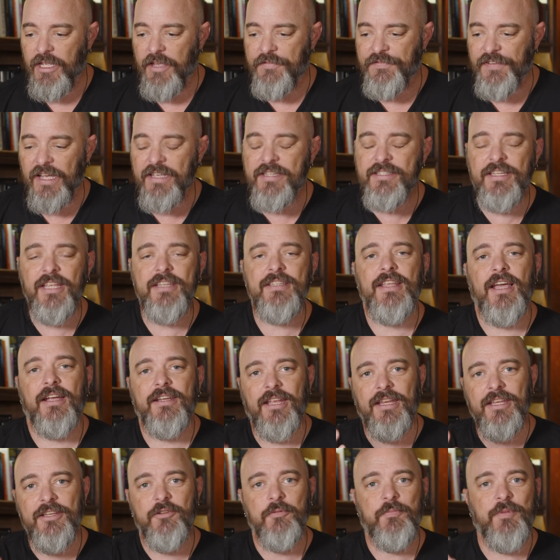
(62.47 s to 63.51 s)
If I sit down
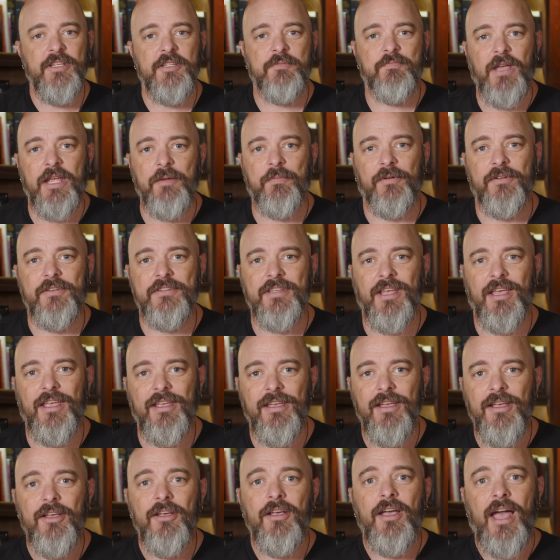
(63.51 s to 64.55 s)
and hand you a piece of paper and
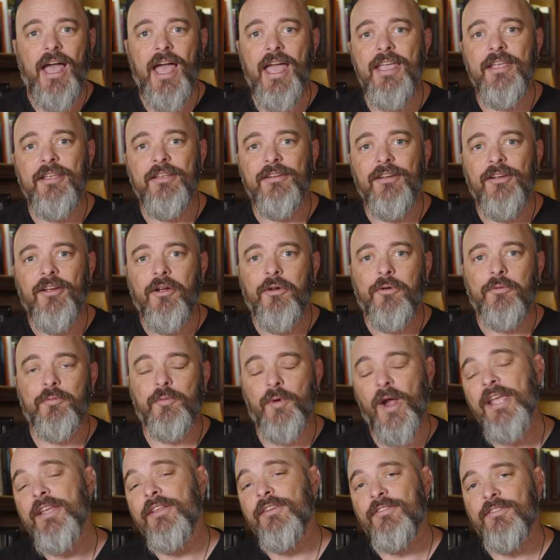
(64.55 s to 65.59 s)
say, hey,
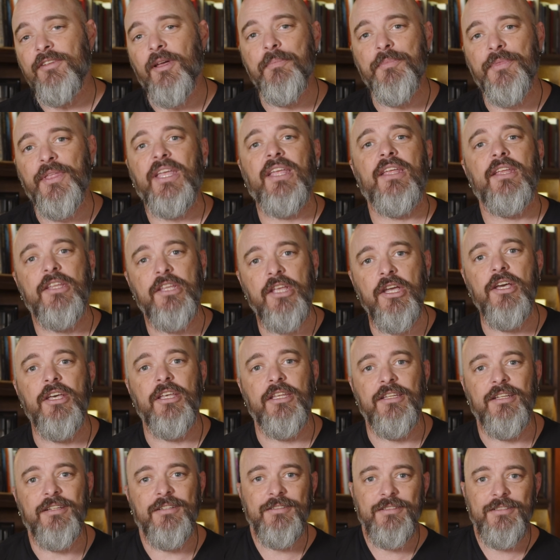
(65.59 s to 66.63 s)
write something
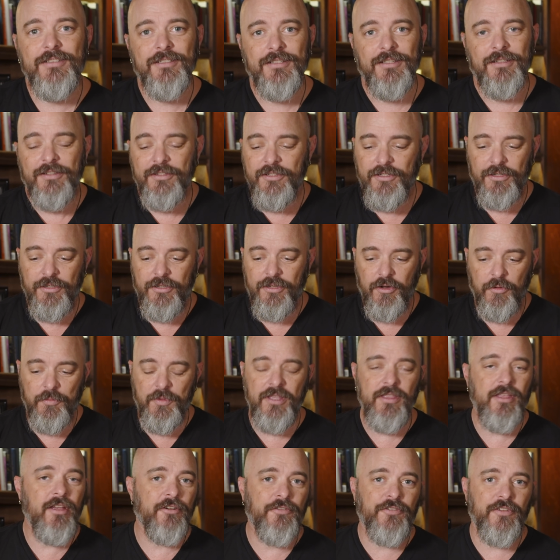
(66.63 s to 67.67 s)
good, you'll
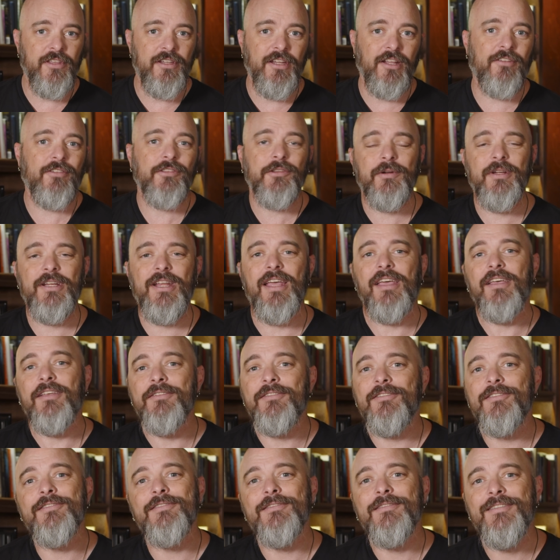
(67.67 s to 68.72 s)
be there for the next 3
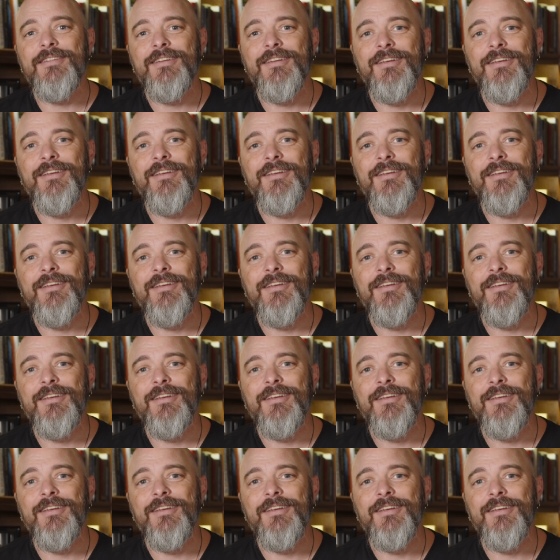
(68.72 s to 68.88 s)
days.